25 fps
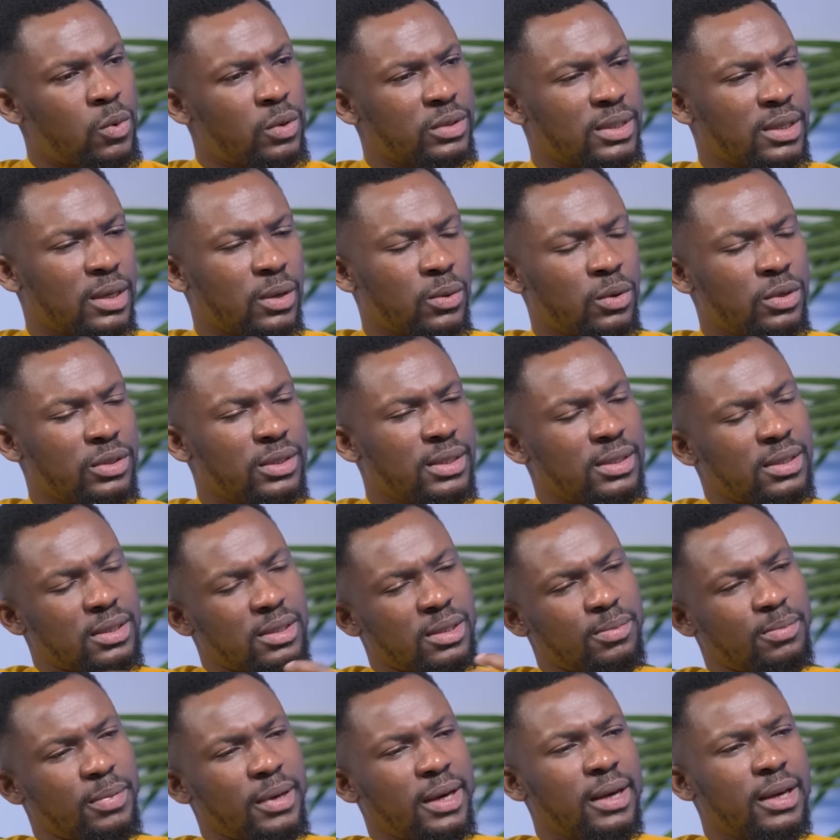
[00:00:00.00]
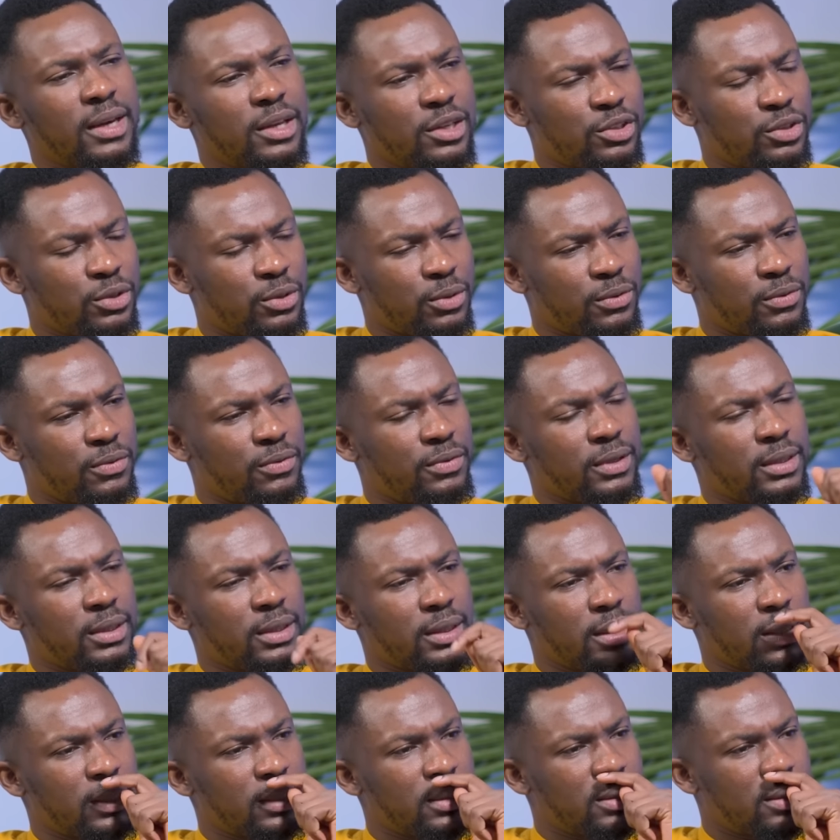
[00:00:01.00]
Was that what inspired your
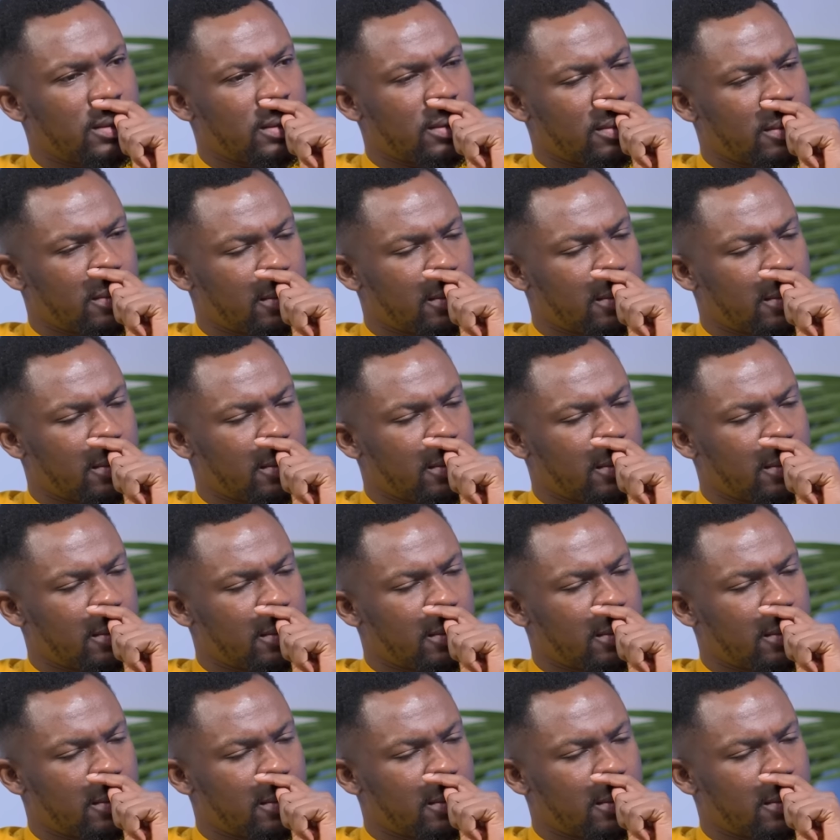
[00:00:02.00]
fitness?